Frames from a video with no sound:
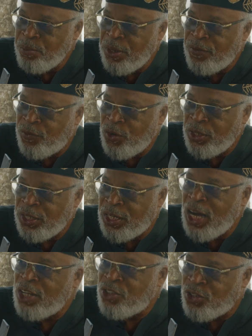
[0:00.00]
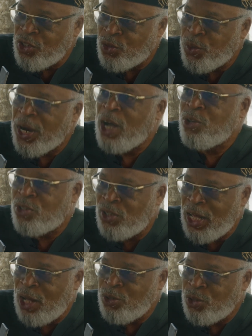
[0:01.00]
But for the concerts, we're
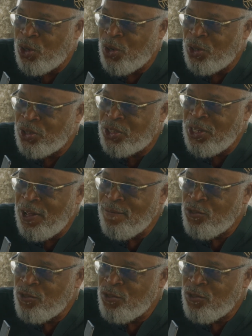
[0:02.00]
outdoors.